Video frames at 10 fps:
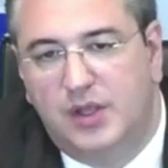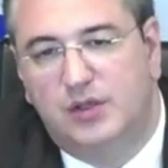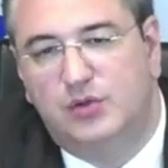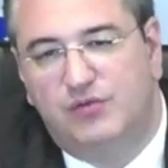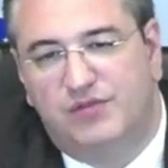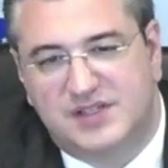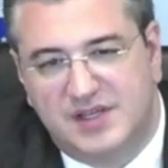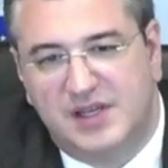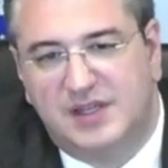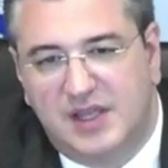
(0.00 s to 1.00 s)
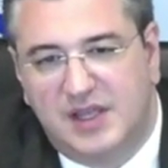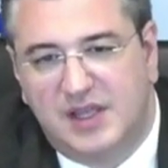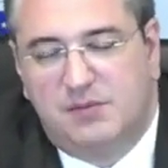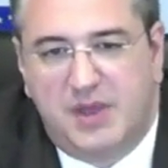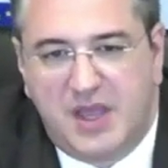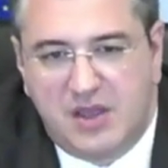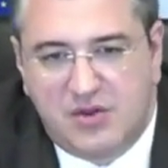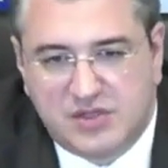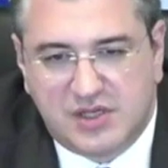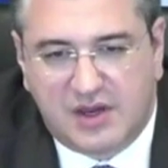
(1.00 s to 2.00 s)
to facilitate
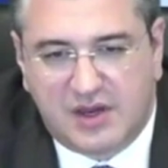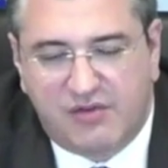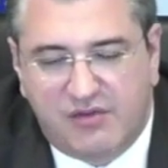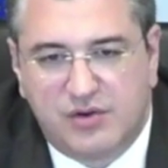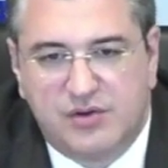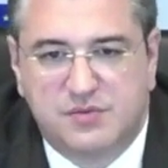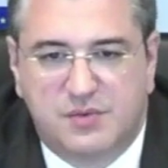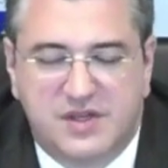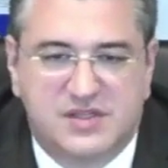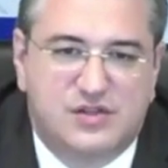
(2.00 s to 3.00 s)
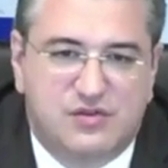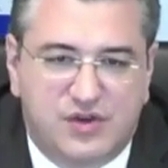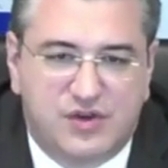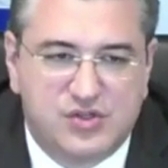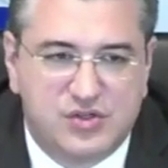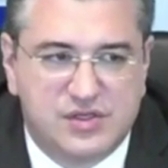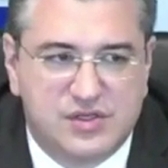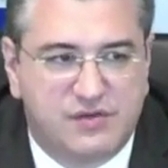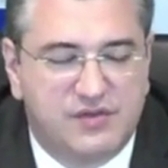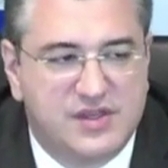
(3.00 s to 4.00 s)
mayors and governors, presidents of
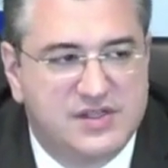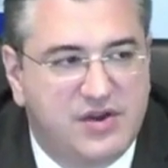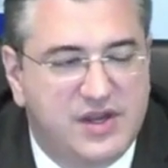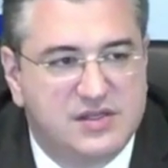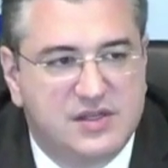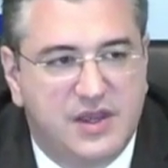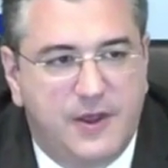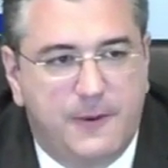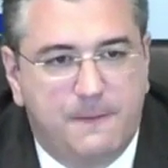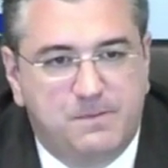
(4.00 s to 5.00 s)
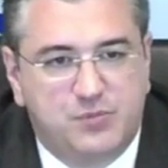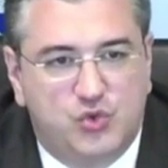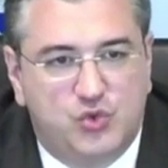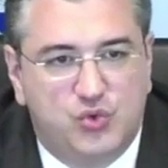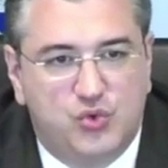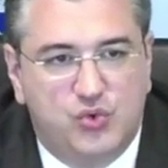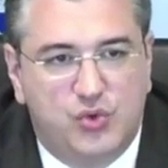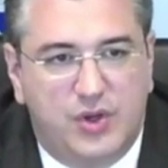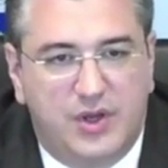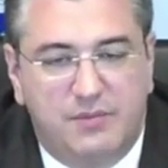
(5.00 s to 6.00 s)
regions of these areas
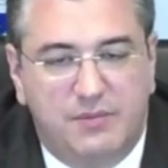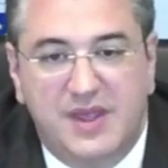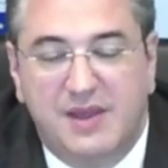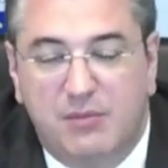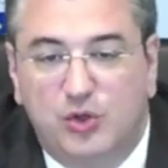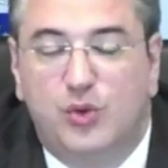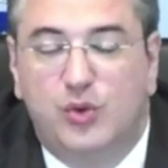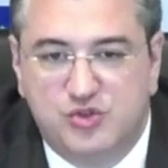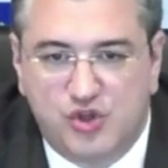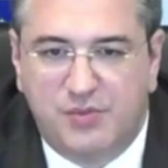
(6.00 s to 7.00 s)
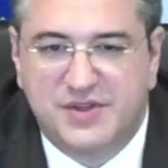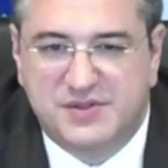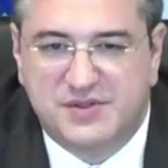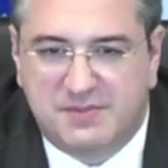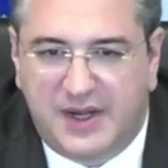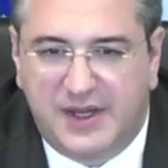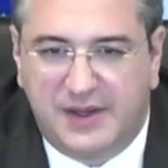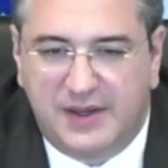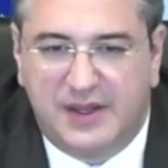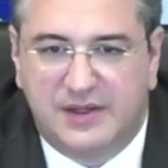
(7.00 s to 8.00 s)
to be able to absorb this money
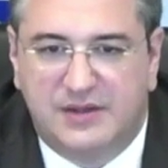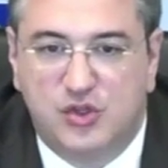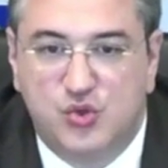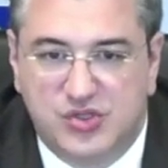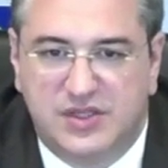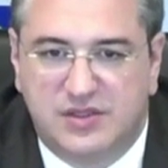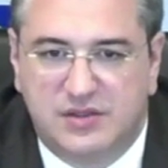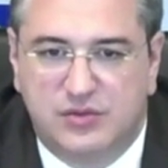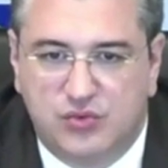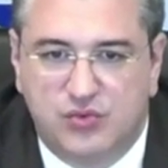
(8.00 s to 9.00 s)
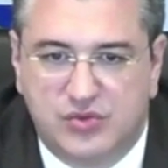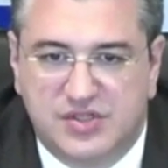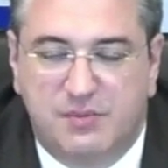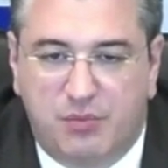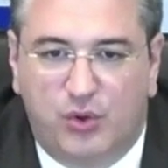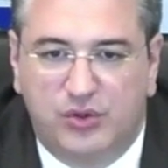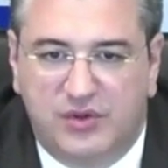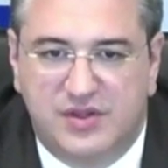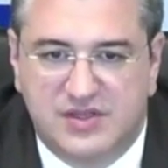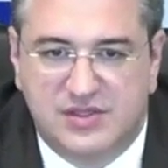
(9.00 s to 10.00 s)
and use it to support
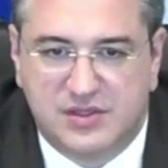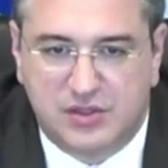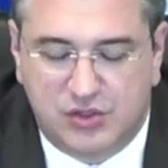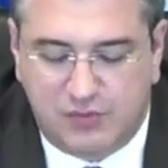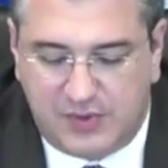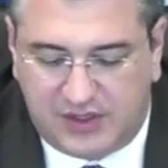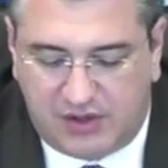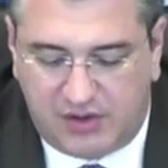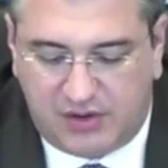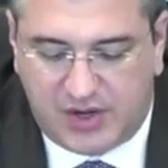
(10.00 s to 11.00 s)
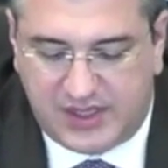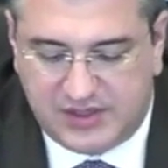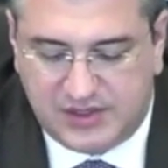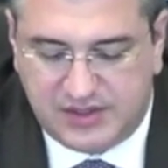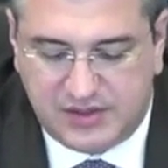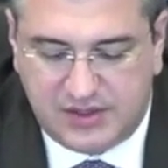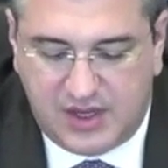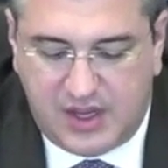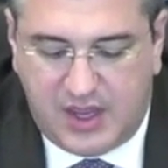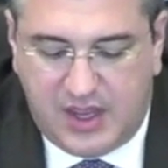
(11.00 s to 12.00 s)
this humanitarian crisis.
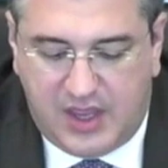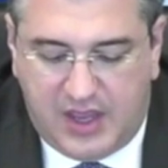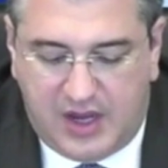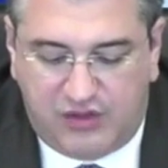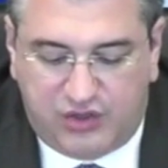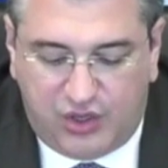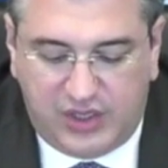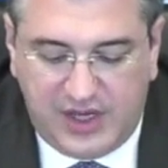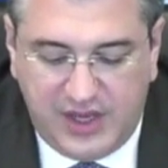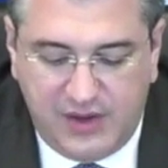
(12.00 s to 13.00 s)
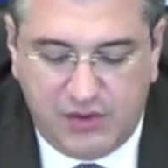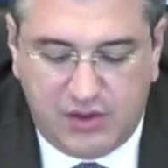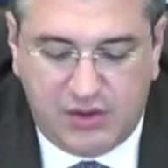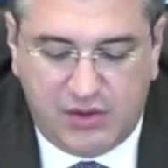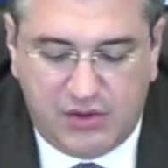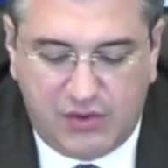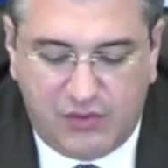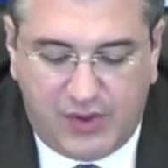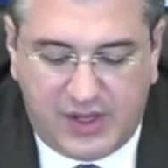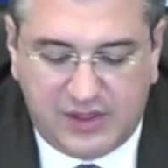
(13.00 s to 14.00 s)
And thirdly,
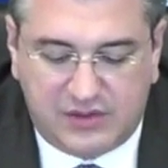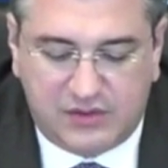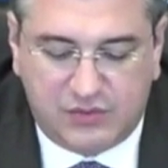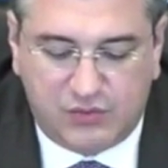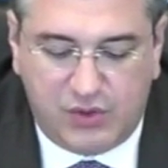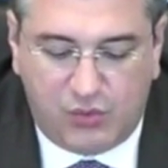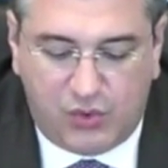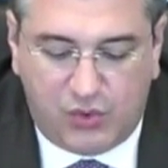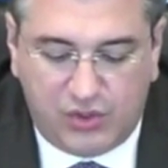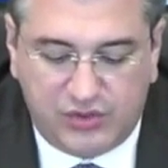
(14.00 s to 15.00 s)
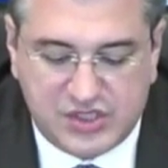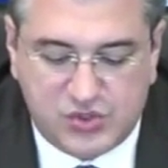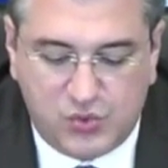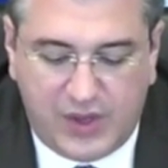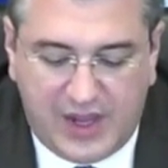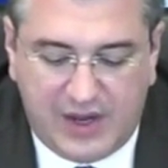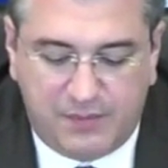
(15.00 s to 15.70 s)
what we want is to help